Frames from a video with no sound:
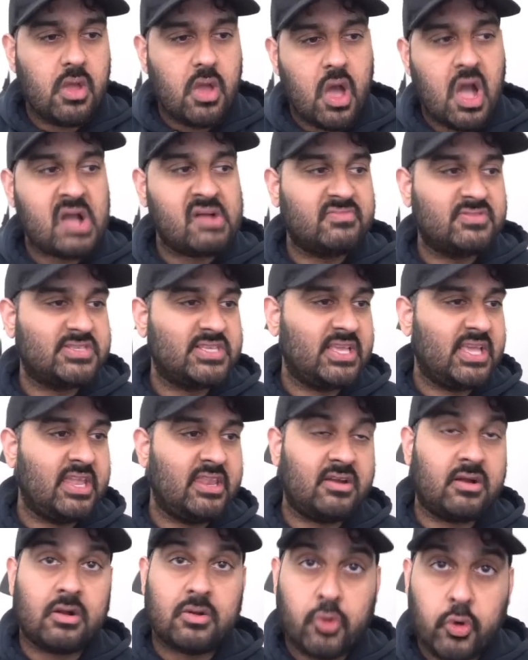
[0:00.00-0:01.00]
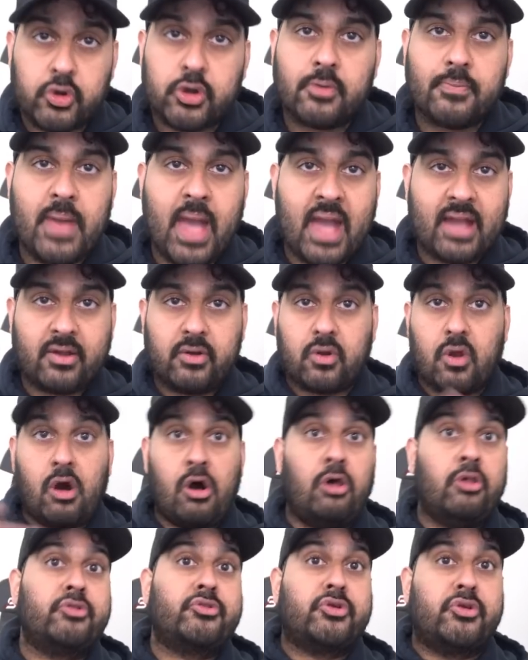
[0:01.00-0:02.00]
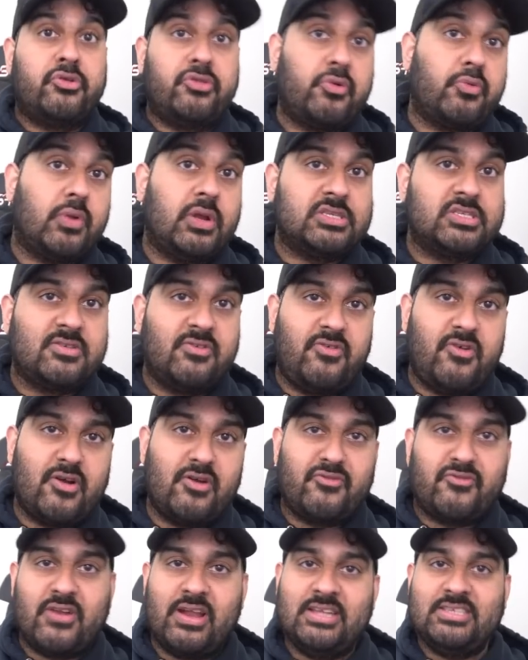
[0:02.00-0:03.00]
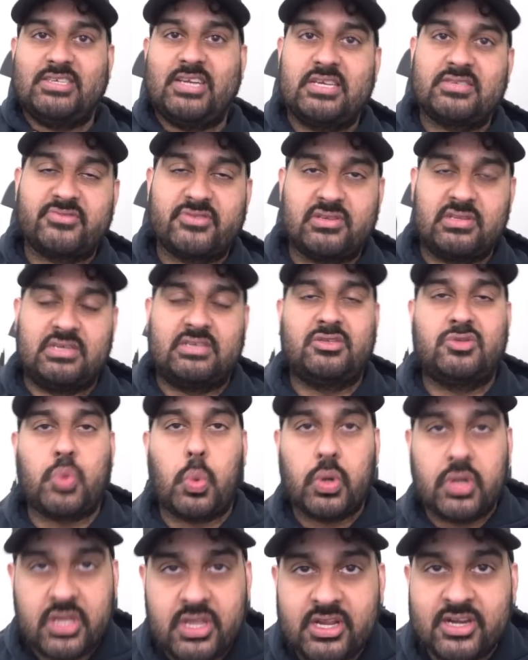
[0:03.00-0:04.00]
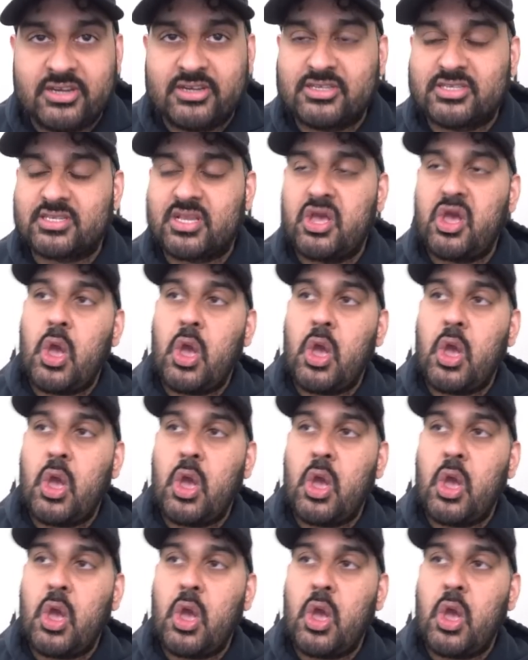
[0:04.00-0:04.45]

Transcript: Obviously, getting a quarterback could alter the rest of our franchise for the next 20 years.